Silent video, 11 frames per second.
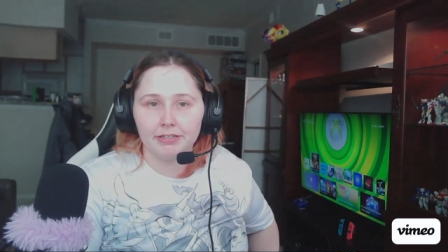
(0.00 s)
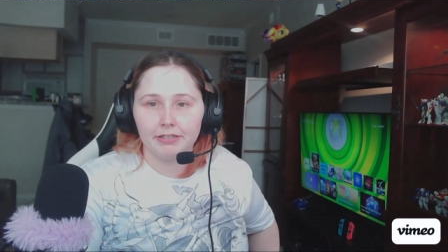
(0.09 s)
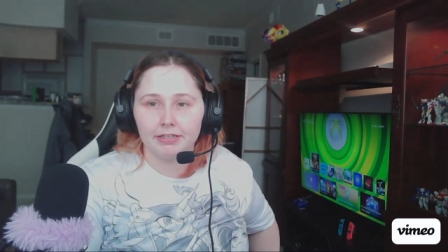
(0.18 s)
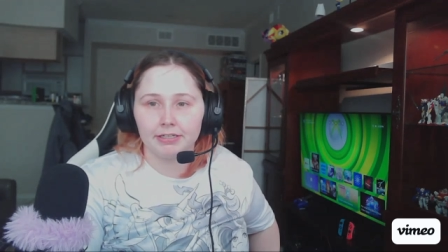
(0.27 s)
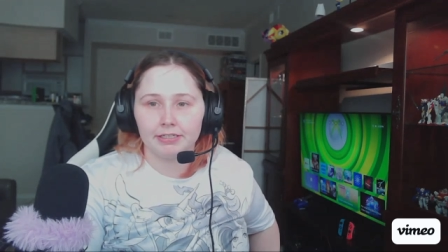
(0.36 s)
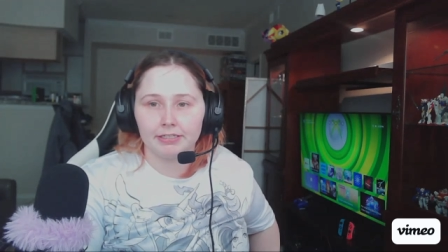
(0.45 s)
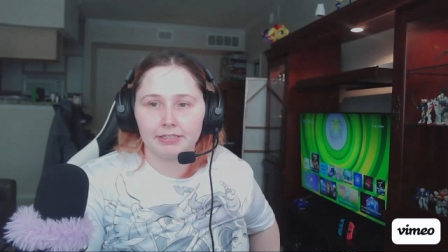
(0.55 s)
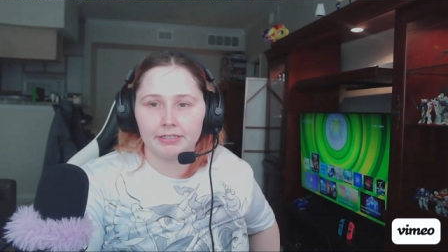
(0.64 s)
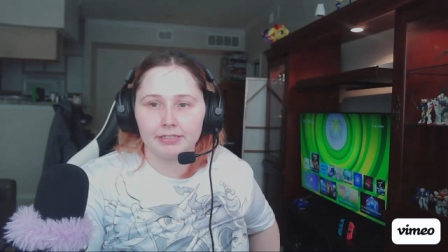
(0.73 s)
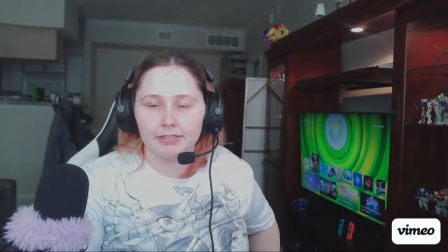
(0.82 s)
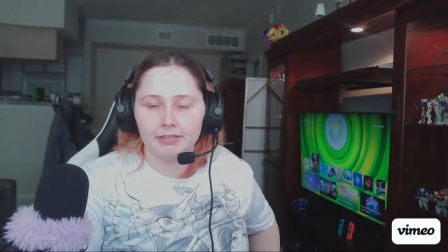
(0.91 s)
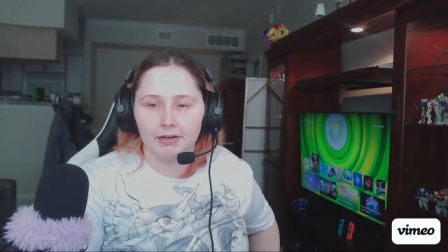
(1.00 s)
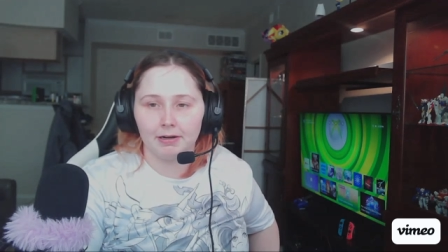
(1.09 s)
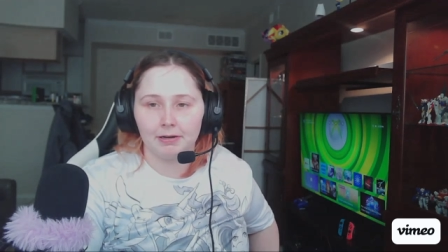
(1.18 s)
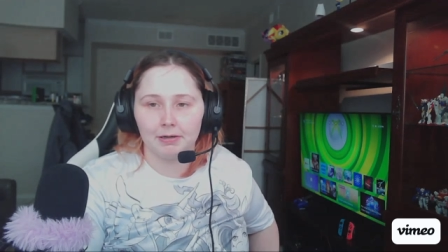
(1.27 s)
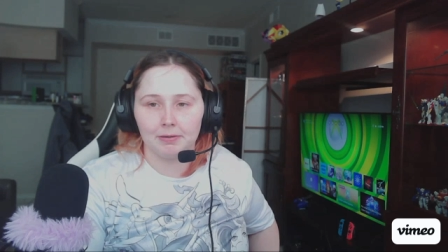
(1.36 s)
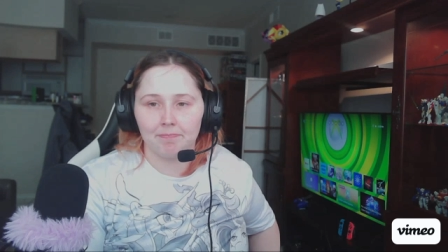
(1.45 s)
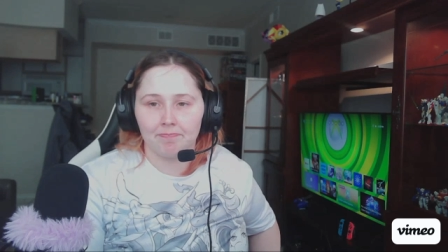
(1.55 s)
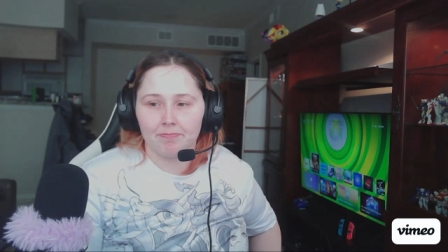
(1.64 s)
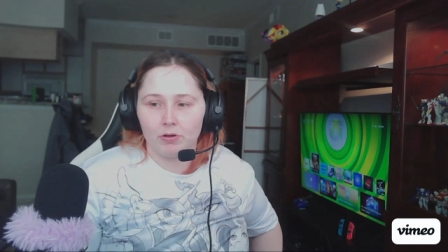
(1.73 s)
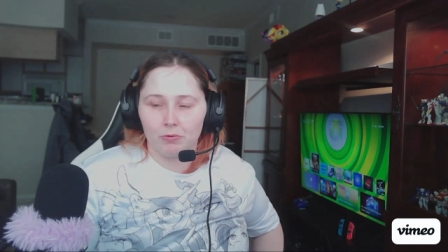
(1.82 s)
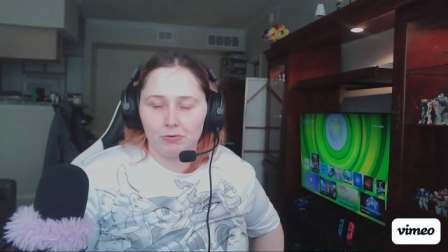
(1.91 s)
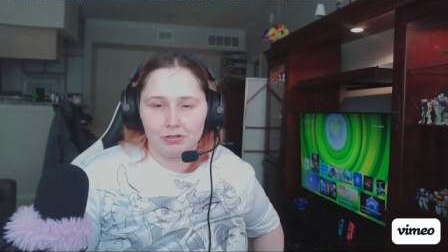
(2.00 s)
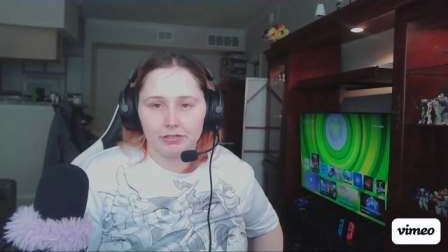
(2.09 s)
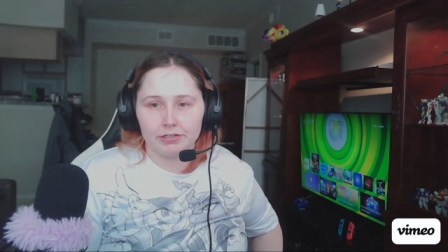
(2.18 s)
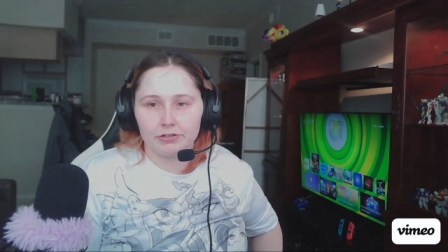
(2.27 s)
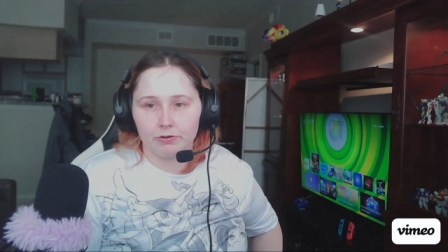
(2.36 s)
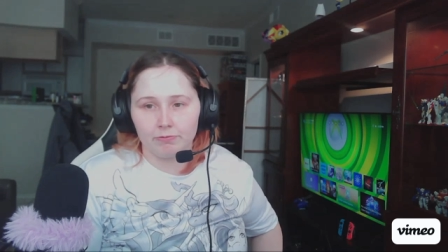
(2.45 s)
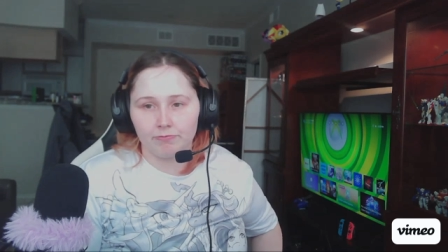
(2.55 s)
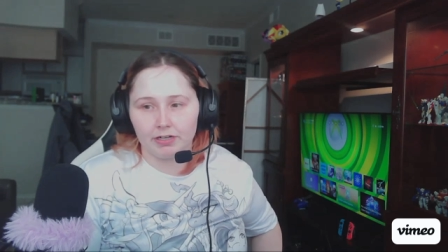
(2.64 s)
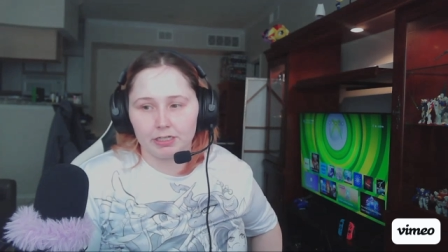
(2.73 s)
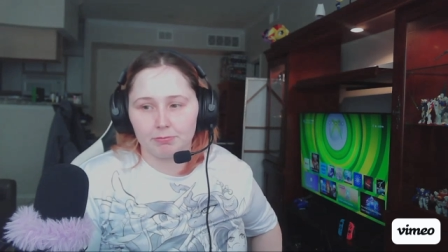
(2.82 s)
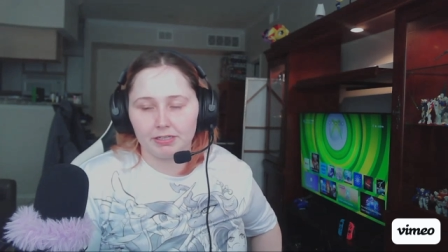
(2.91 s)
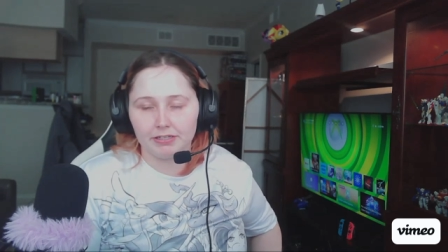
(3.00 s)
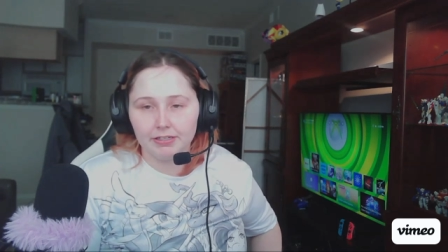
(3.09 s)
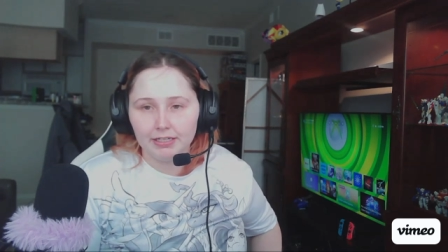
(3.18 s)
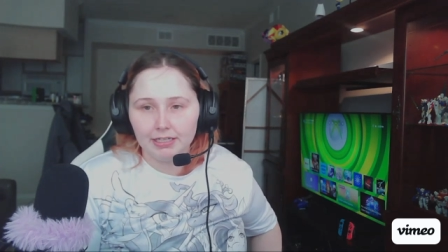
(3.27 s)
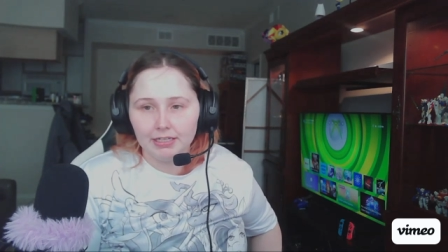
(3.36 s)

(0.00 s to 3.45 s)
and um, or Storm Foxblood.